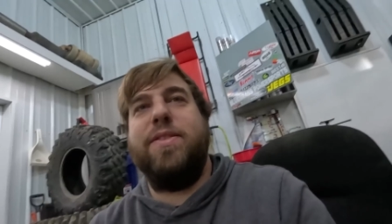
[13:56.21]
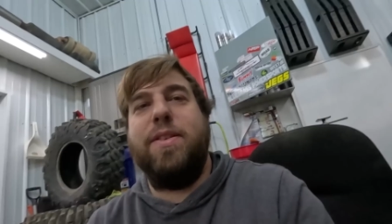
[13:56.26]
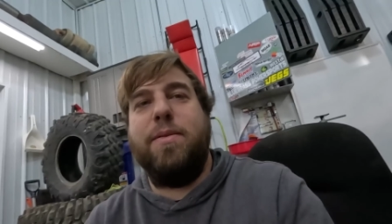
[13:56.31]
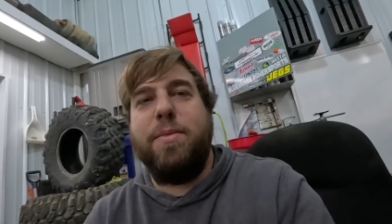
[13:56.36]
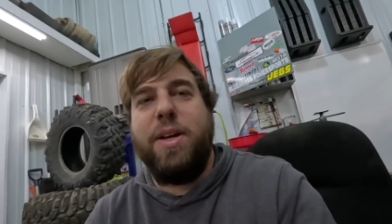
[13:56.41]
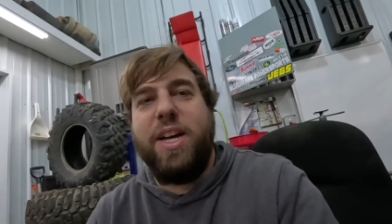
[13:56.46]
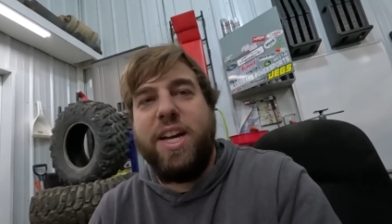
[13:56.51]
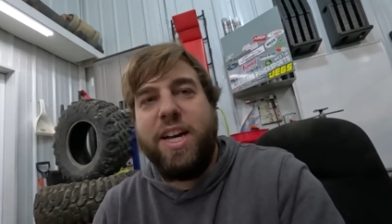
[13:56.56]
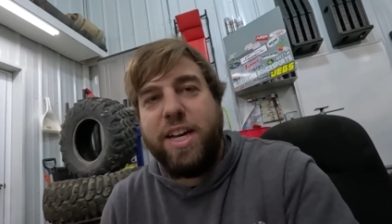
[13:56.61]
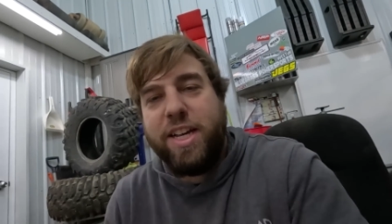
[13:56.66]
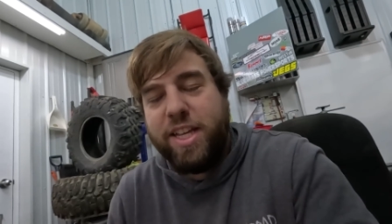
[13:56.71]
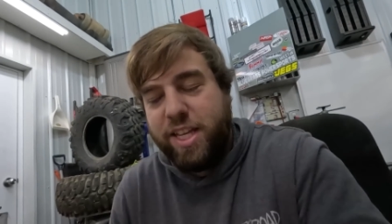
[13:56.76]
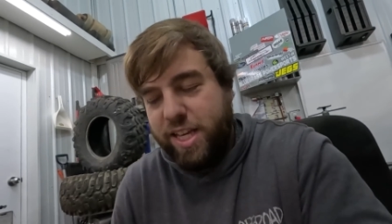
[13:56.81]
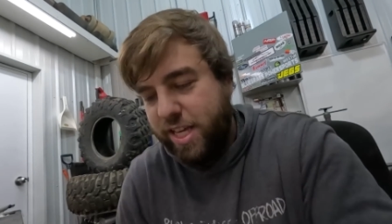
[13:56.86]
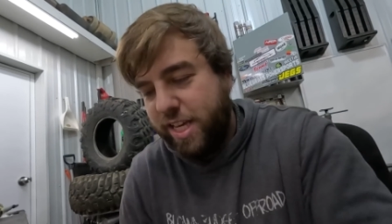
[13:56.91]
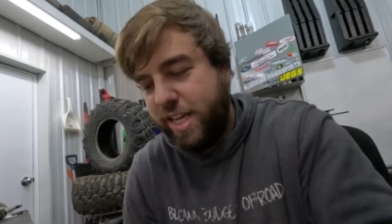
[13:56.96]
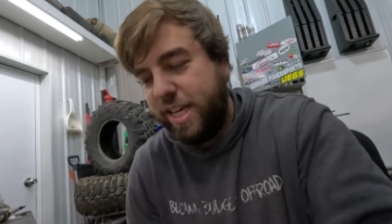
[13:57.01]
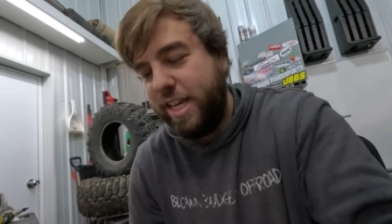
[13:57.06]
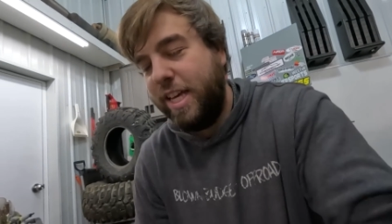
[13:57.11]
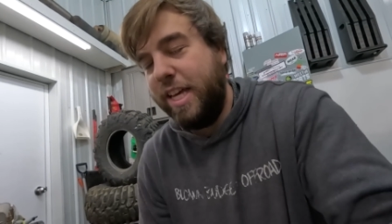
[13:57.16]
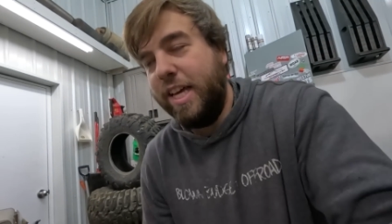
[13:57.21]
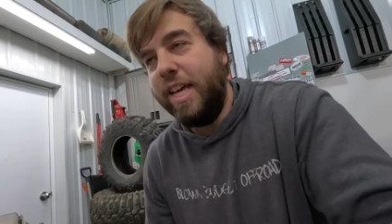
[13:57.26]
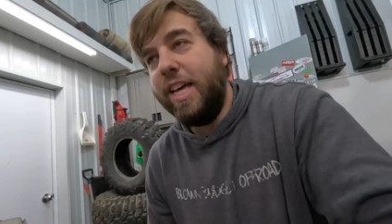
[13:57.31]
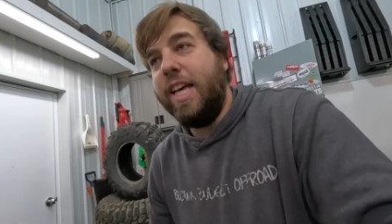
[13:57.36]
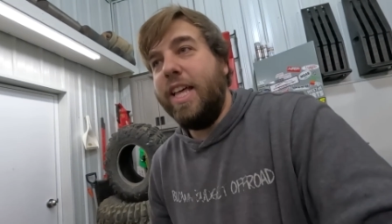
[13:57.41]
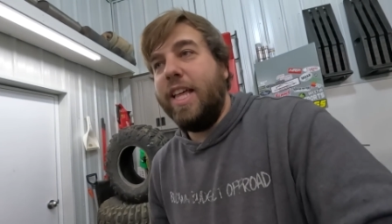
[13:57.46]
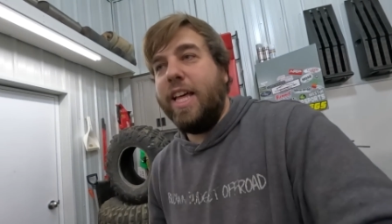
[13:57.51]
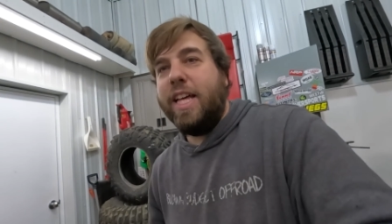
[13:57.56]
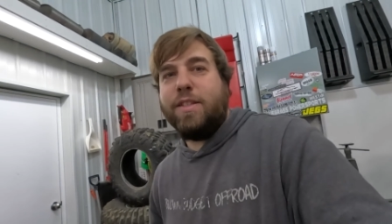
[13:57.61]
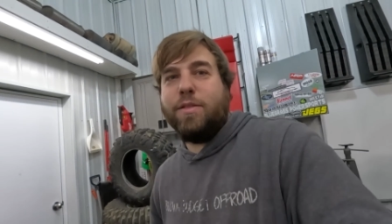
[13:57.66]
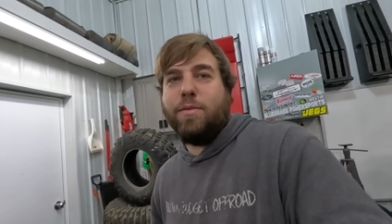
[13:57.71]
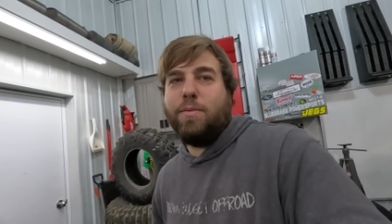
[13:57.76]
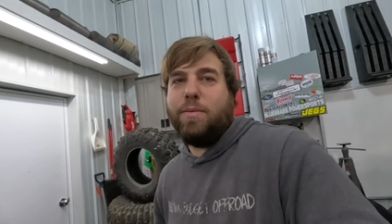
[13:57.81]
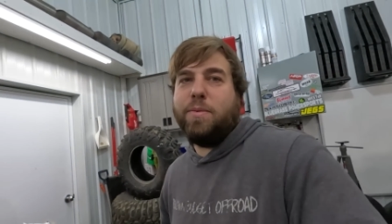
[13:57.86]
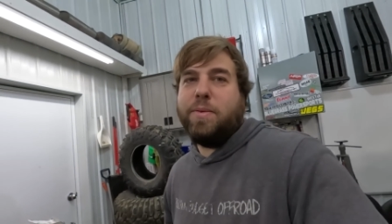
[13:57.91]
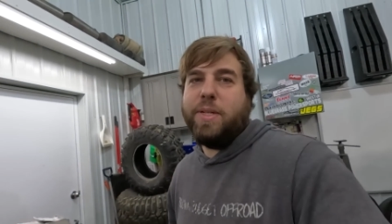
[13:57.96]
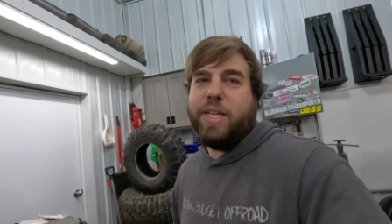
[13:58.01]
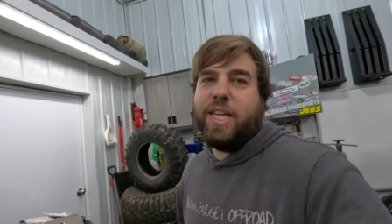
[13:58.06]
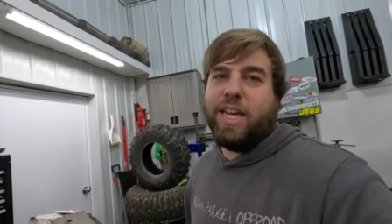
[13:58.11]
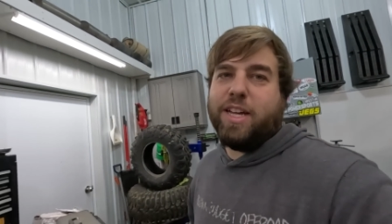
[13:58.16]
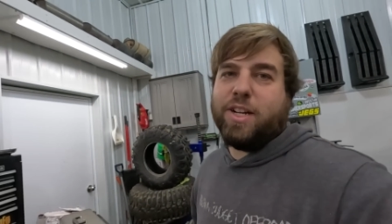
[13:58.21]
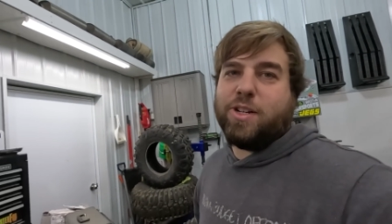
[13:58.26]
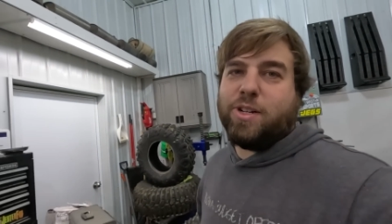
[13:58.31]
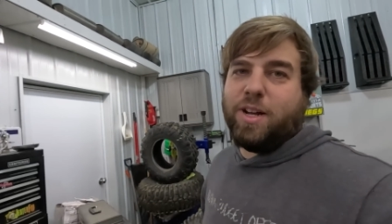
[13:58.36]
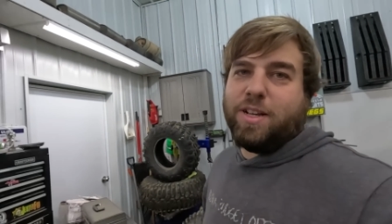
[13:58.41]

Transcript: from uh, that's from when we can't